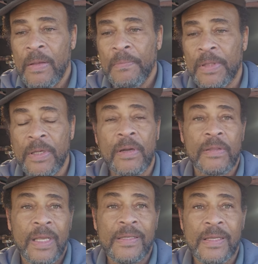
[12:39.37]
But there are
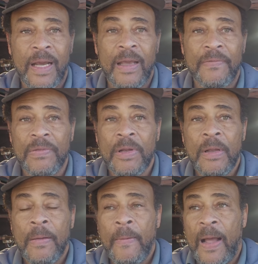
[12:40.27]
things that I have
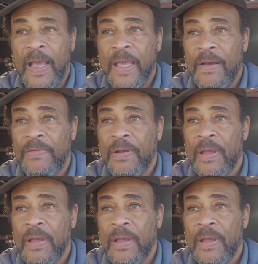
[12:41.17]
I have